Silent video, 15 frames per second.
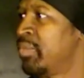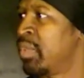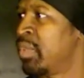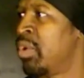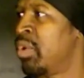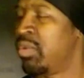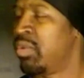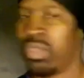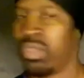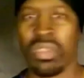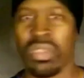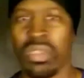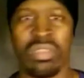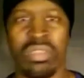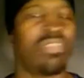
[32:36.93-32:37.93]
No.
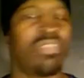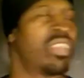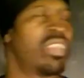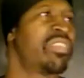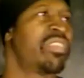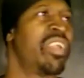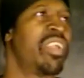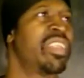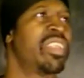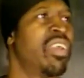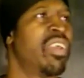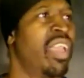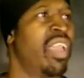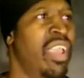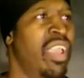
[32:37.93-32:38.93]
District Attorney
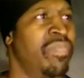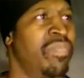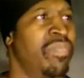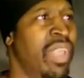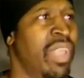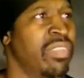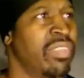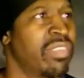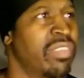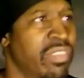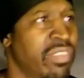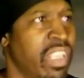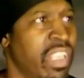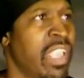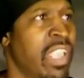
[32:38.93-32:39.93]
don't have nothing to
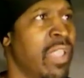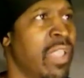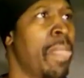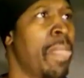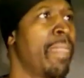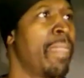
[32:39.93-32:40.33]
say.